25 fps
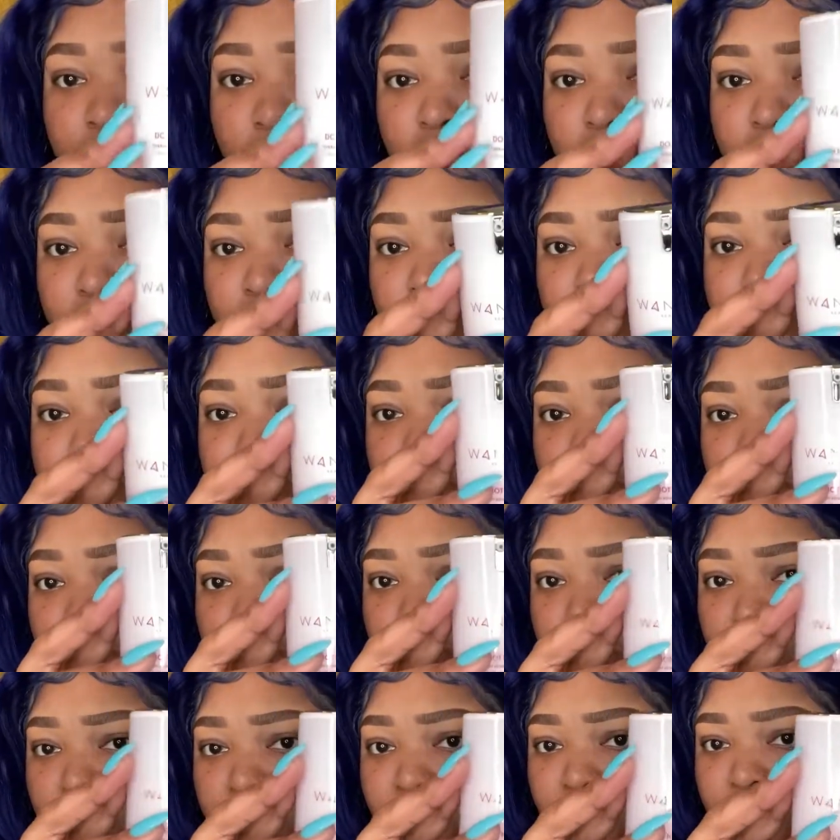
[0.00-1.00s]
Wonder Beauty
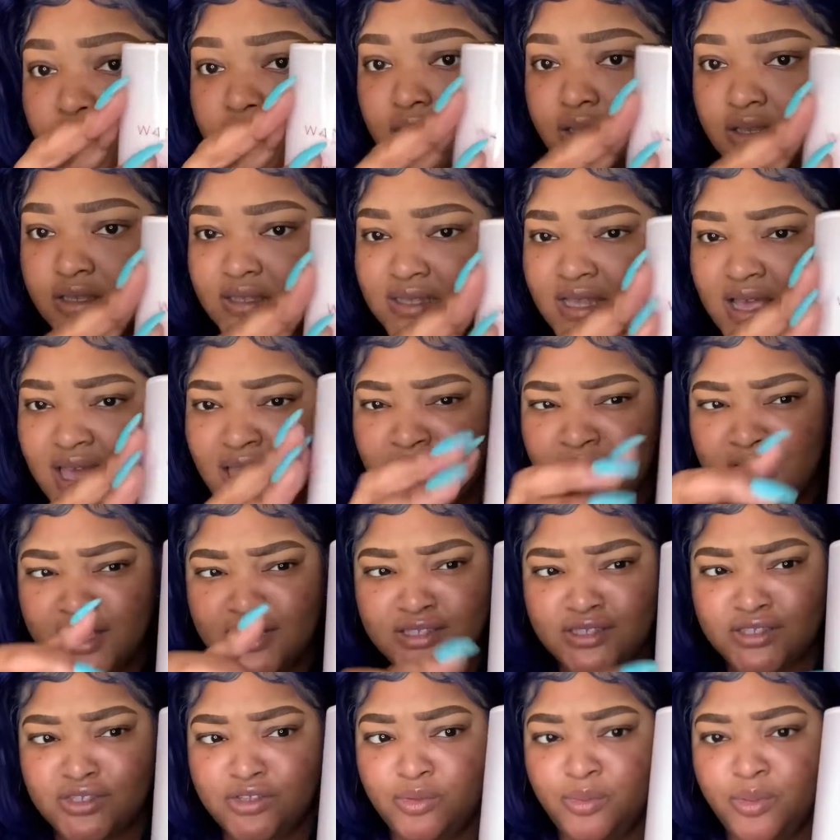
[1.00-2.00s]
product looks like.
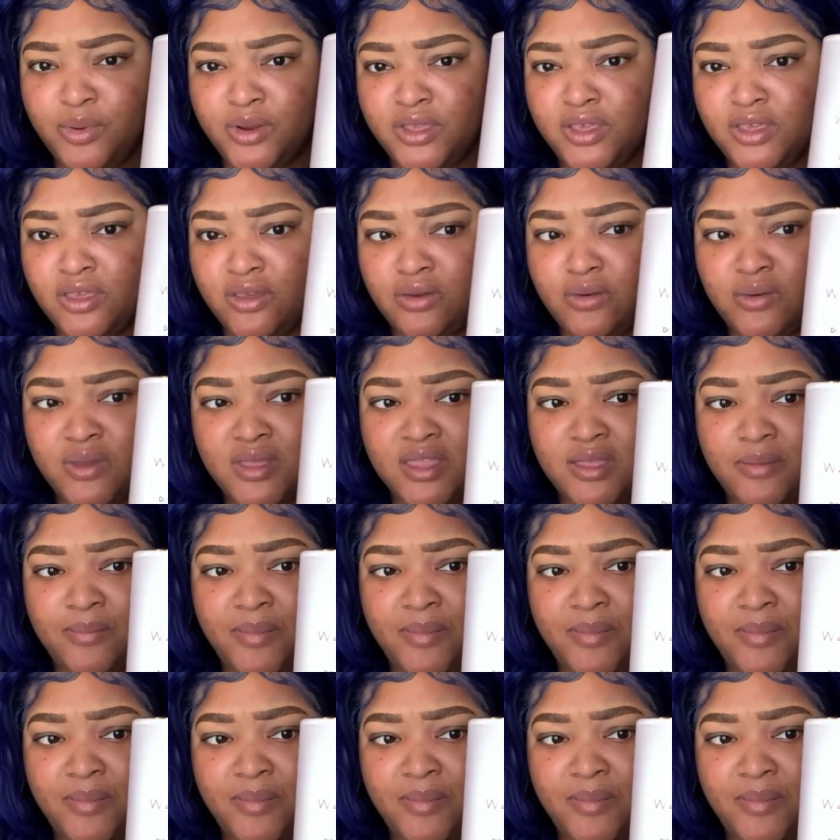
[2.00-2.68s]
It's super cute in the